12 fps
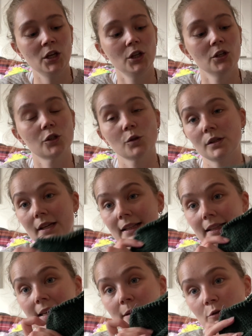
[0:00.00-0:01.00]
So
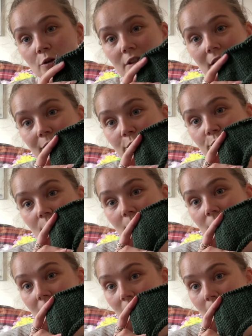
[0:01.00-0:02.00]
sadly I'm going to have to rip
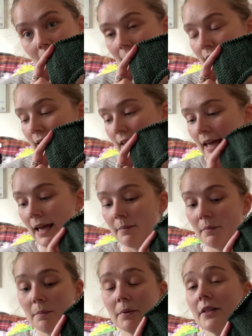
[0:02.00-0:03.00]
this back,
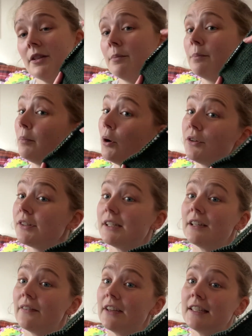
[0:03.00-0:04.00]
but the
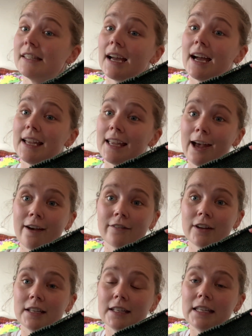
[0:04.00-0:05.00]
positive is I have
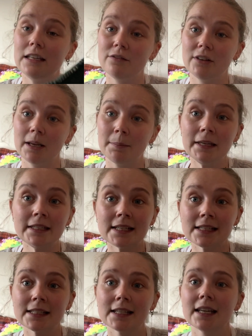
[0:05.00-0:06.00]
an evening
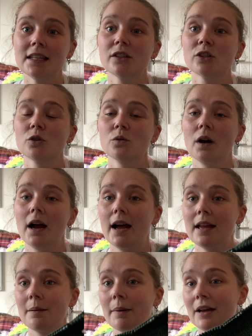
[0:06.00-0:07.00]
meeting tonight, so I
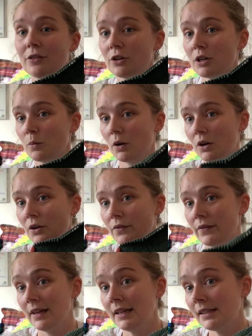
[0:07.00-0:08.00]
am either going to work on
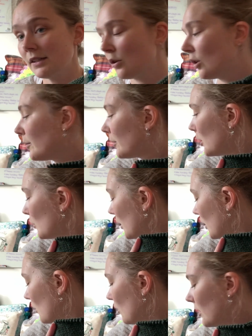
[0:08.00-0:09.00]
this or I'm going to
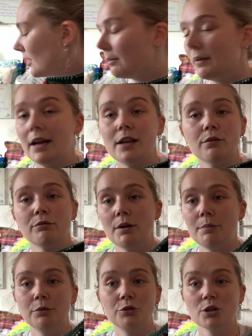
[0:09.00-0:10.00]
work on my
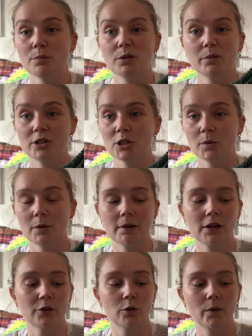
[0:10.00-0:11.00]
rainbow jumper, which is one of
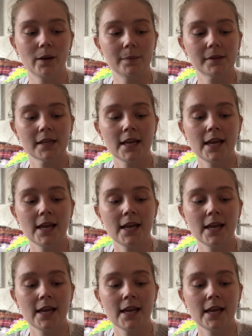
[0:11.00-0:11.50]
my other whips.